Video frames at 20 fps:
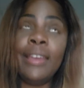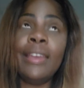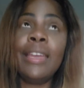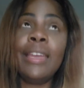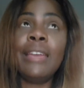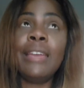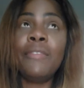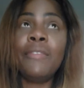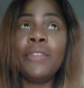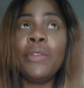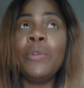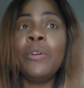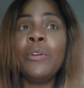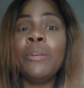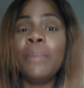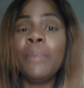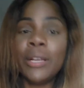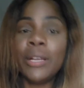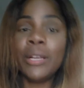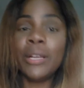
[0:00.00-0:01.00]
if you are
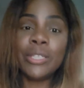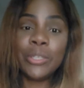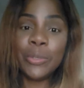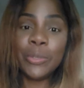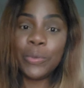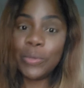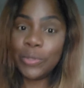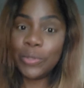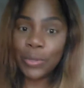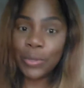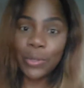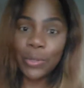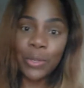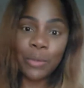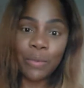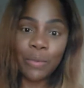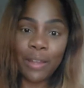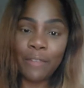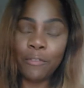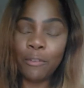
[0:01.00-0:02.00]
a person who is on
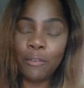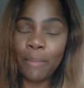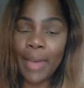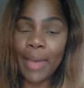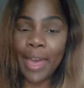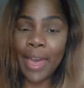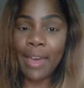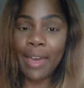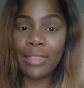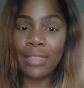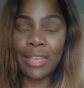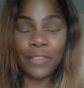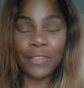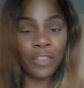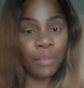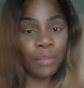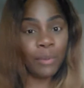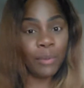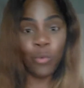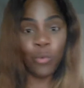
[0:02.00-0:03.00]
your rightful path, if
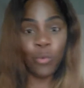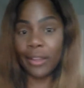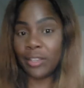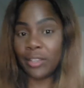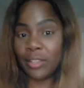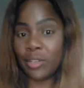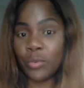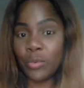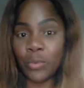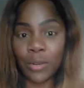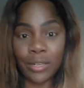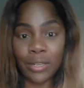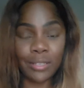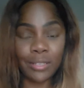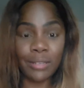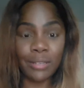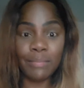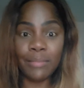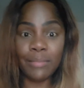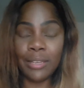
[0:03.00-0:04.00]
you've been working towards
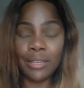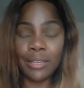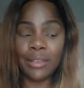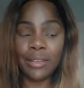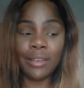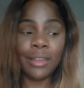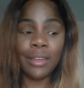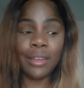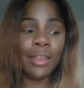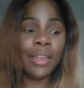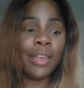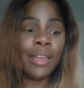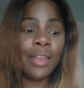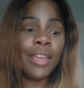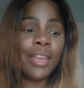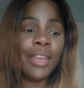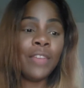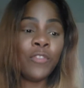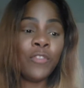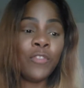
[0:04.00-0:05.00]
something,
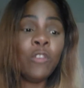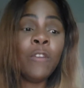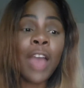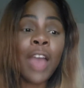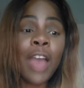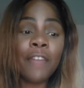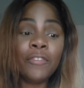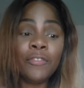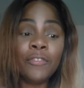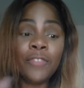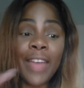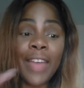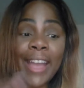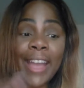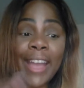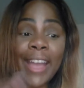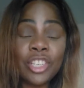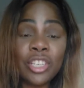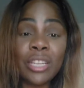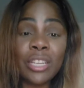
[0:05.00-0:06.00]
if you have actually